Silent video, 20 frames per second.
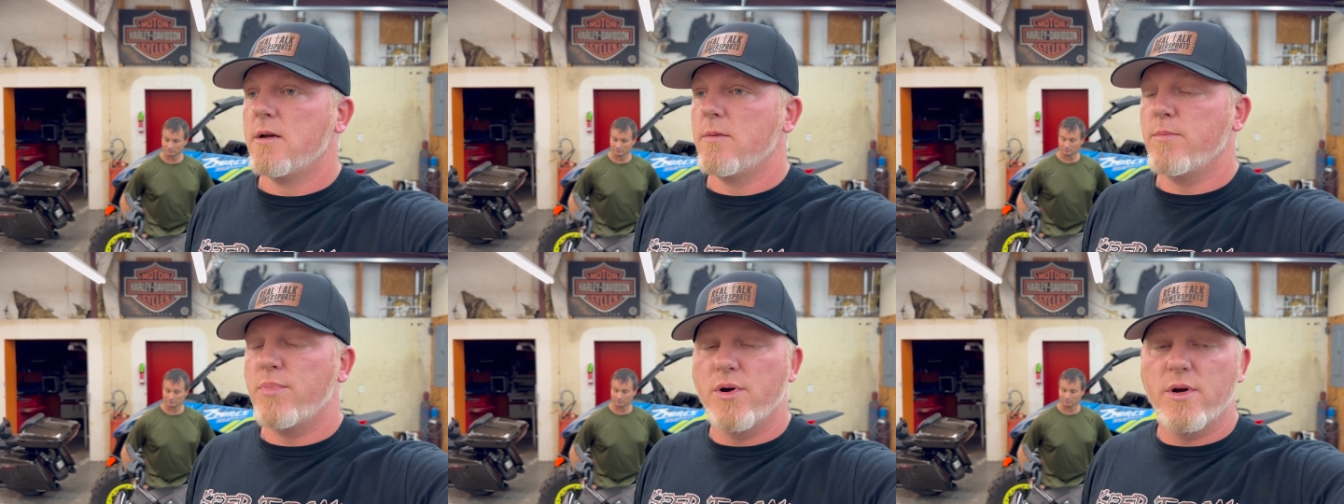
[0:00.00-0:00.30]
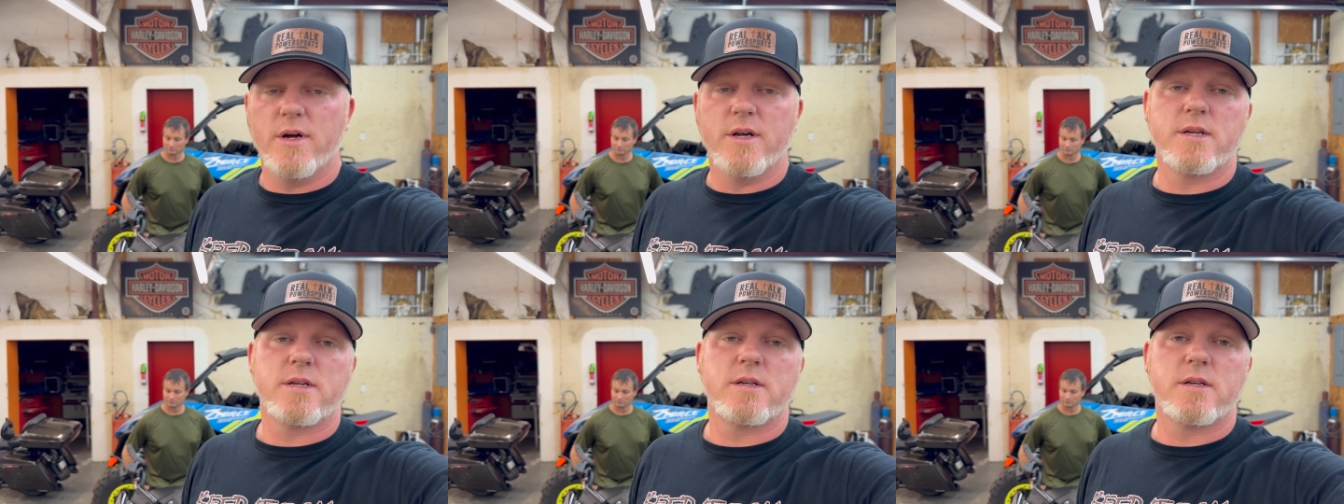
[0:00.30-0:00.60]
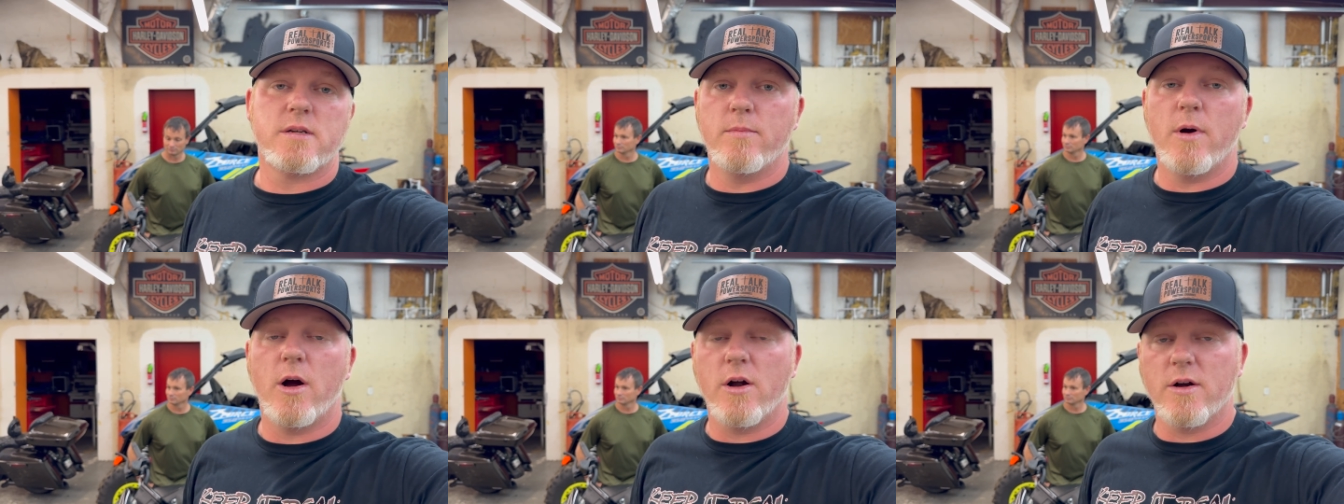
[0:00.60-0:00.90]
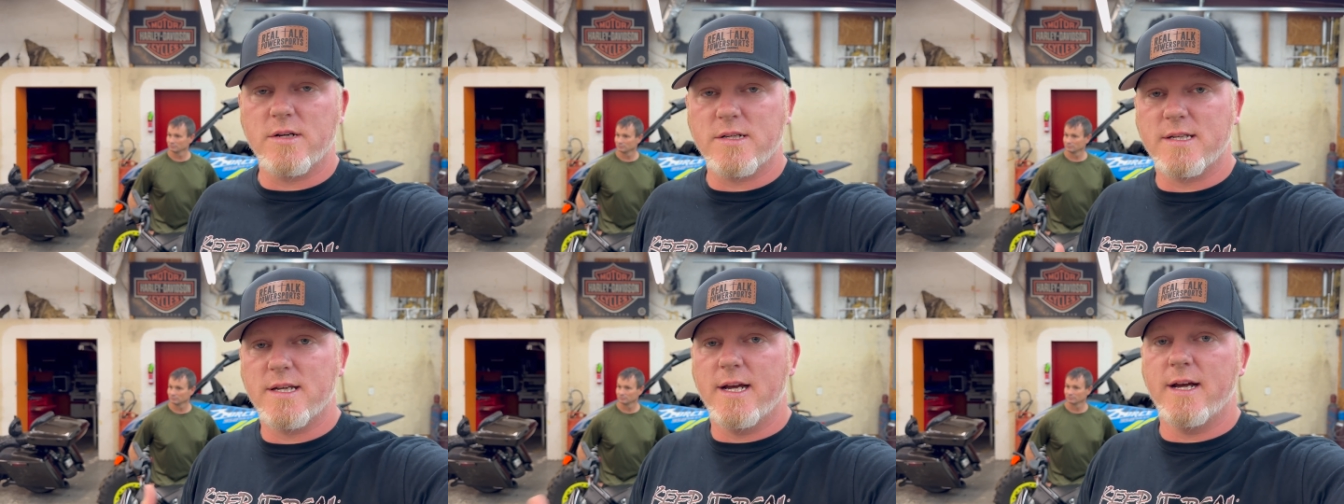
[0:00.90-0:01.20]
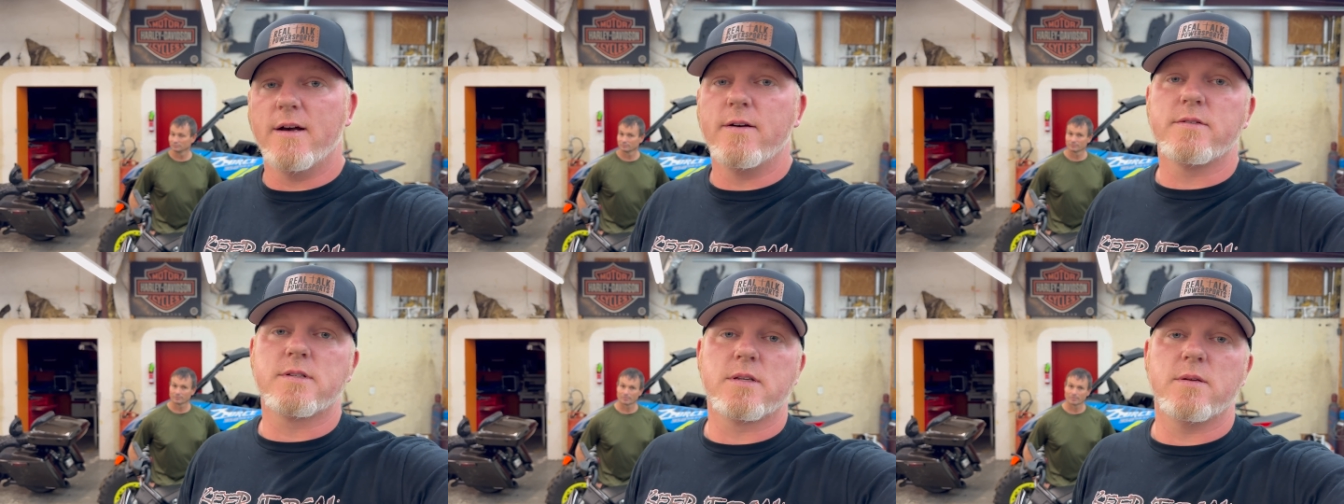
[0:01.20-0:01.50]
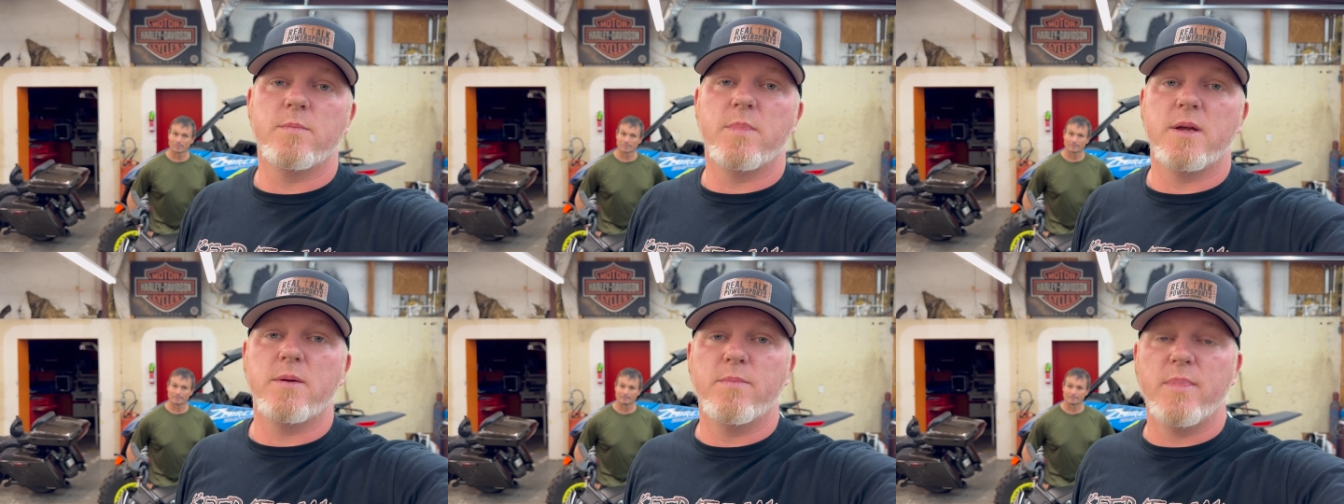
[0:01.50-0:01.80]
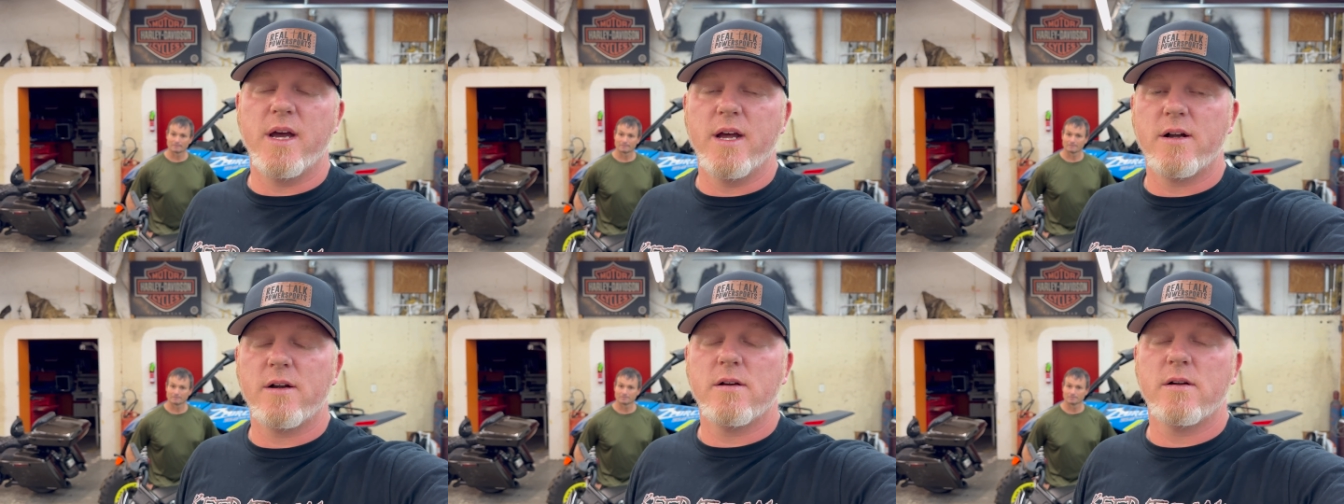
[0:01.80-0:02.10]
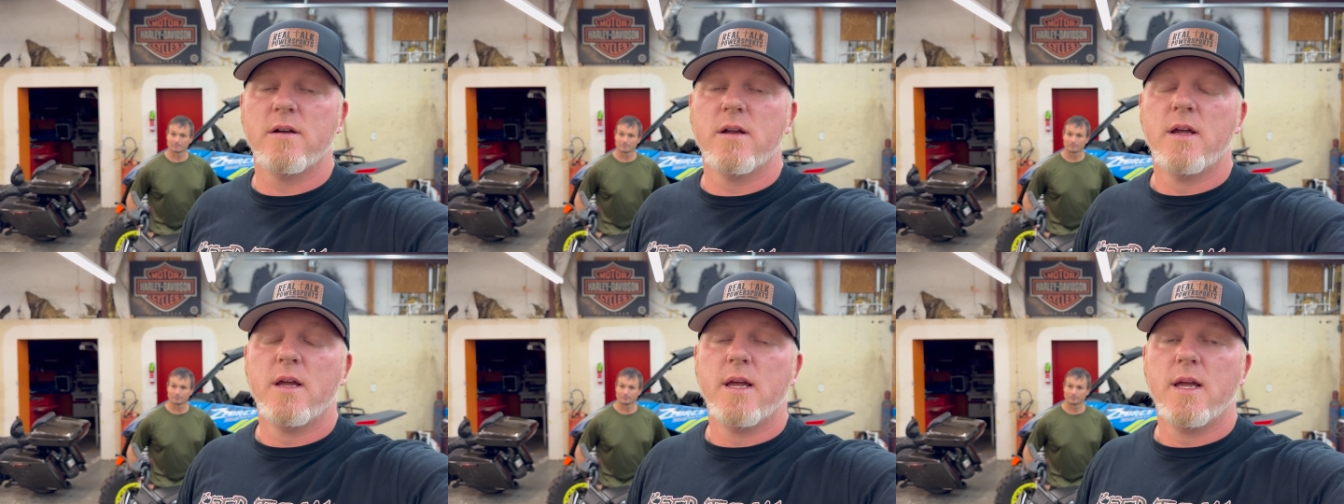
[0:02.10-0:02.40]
push ourselves to be better